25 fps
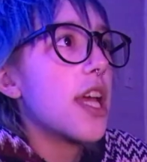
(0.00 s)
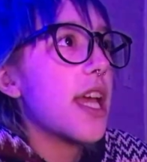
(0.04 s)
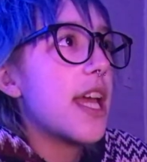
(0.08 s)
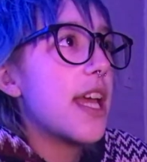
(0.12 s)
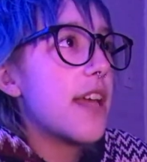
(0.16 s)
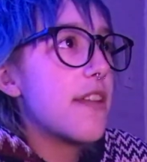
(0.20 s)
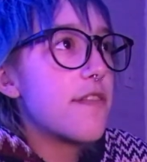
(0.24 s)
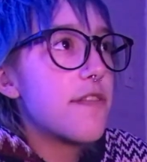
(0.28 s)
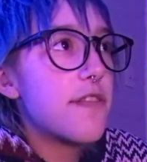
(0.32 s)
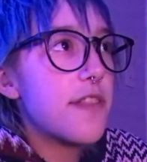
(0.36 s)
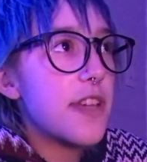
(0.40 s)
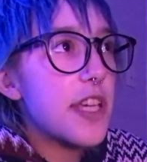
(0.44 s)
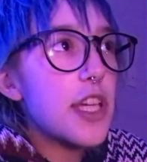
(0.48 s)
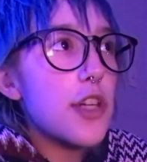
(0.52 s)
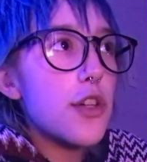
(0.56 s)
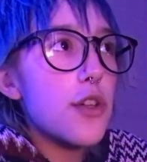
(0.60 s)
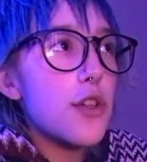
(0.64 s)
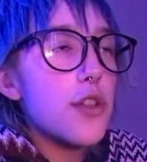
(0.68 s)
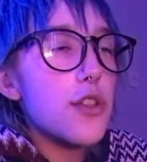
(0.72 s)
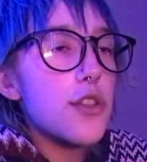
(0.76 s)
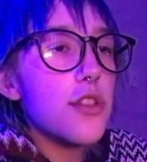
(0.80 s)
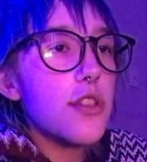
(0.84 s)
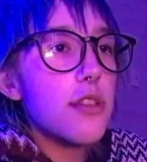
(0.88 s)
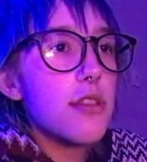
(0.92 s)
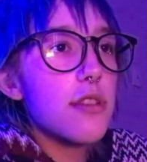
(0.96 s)
It
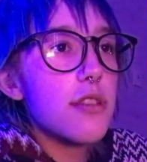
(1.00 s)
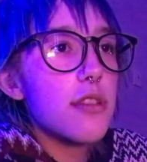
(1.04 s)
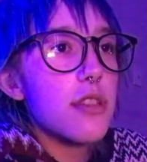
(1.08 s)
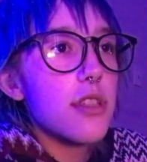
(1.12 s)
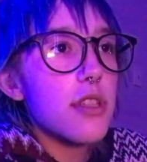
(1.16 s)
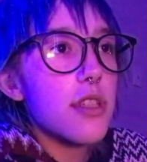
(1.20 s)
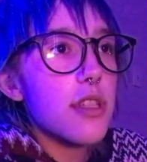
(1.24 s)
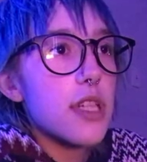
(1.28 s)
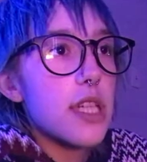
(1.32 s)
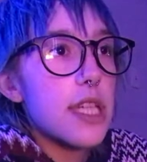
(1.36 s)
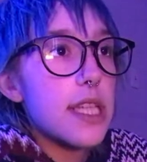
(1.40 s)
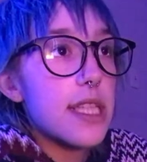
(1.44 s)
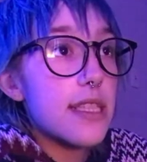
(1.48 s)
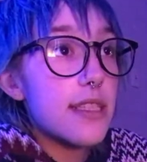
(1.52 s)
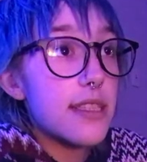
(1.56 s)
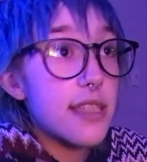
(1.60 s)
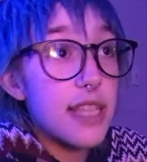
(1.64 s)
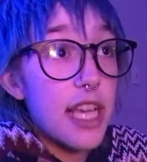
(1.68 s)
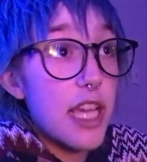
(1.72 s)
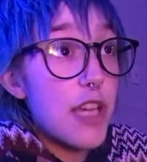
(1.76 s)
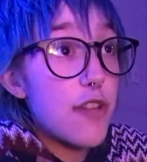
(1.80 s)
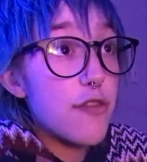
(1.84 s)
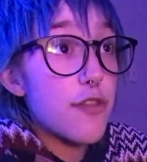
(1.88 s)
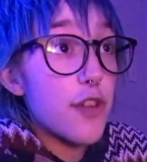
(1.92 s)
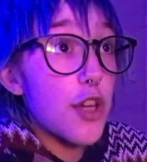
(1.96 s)
feels
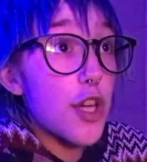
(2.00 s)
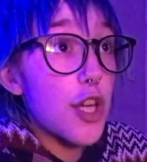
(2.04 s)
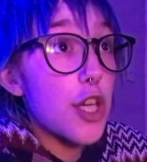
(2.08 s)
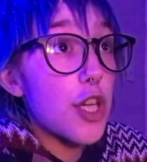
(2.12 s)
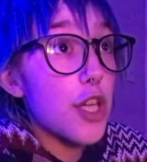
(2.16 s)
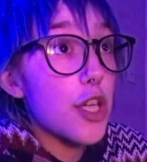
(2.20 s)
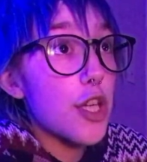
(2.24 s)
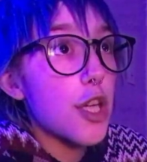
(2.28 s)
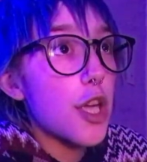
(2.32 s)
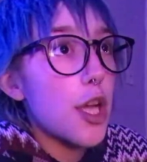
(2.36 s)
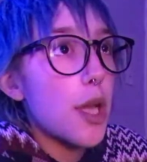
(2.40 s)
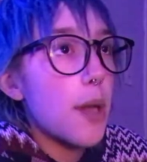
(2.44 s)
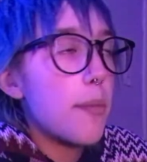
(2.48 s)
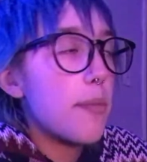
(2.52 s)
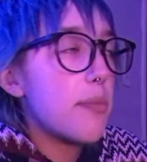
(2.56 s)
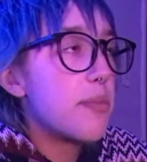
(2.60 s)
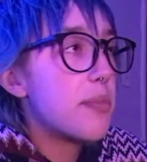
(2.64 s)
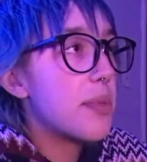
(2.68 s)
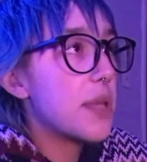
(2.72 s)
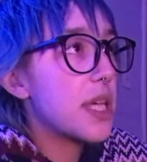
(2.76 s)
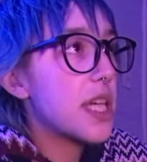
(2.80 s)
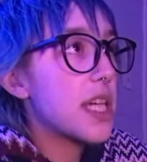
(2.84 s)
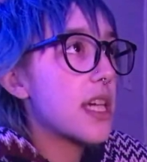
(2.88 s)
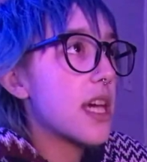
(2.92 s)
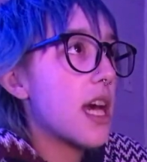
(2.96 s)
safer
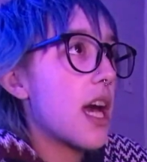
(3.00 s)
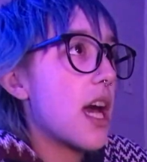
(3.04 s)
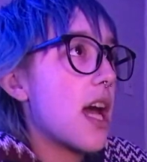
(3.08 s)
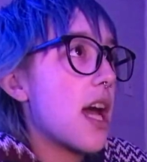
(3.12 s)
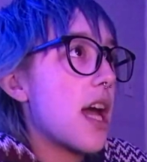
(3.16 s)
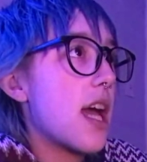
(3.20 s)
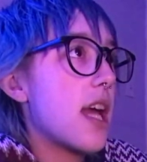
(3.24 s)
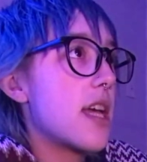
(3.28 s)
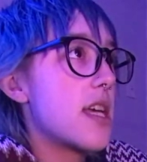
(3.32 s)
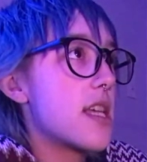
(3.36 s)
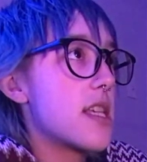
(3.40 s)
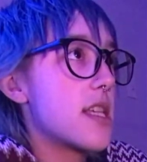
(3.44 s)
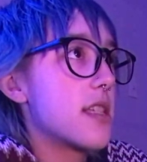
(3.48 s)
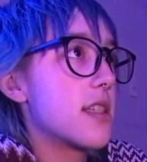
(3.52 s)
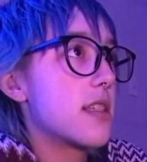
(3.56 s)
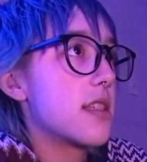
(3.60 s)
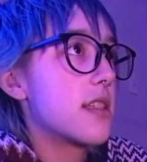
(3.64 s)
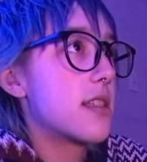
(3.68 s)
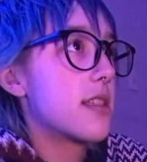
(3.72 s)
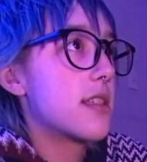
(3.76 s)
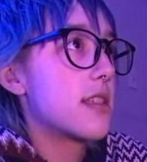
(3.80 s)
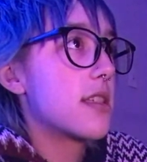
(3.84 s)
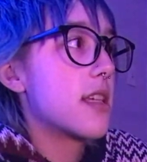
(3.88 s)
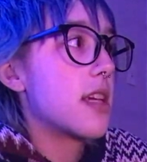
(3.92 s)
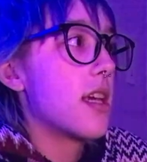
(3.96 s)

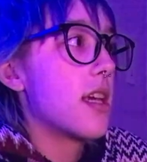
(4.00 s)
because